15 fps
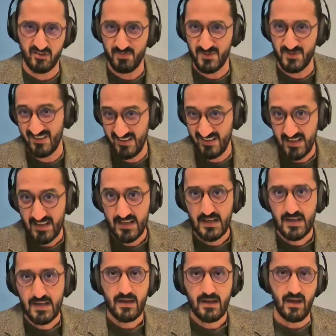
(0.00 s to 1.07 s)
Especially,
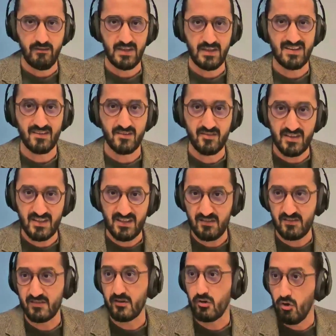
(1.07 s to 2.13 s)
we can see
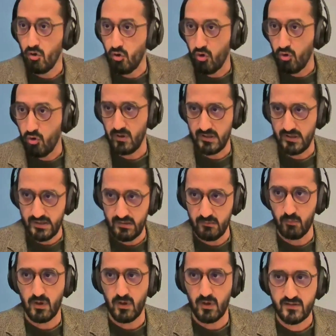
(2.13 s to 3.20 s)
this
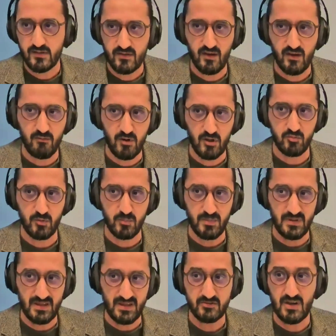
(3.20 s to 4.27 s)
globally, what
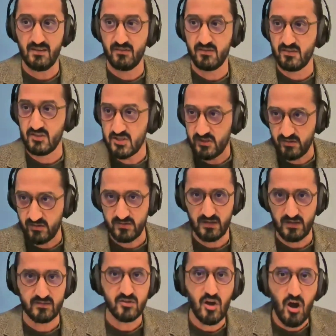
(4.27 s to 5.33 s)
would be the transition
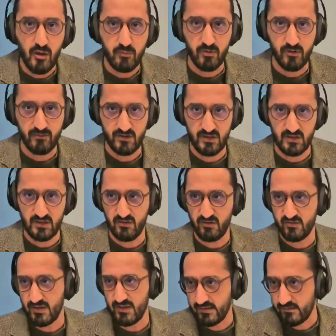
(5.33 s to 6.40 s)
on the type of
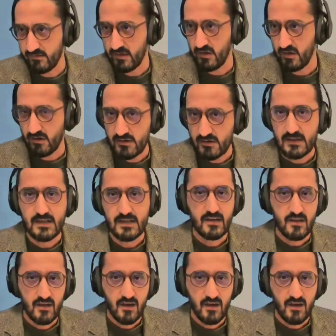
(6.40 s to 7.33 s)
leaders that we are